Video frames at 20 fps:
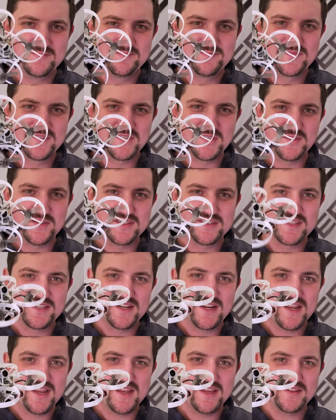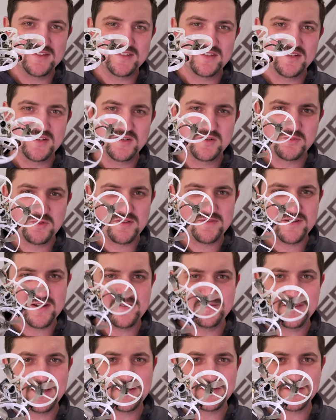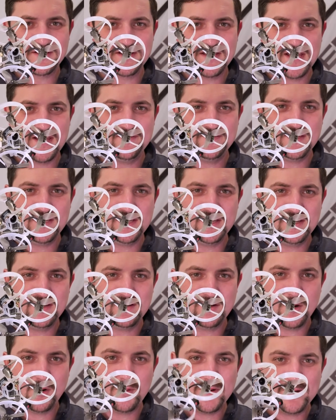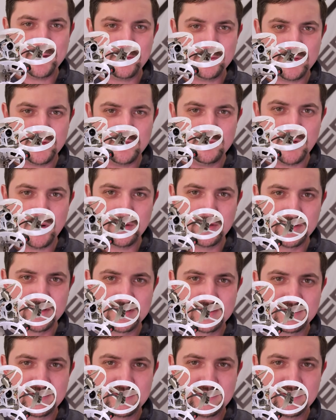So this thing has 25,000 kV 0802 motors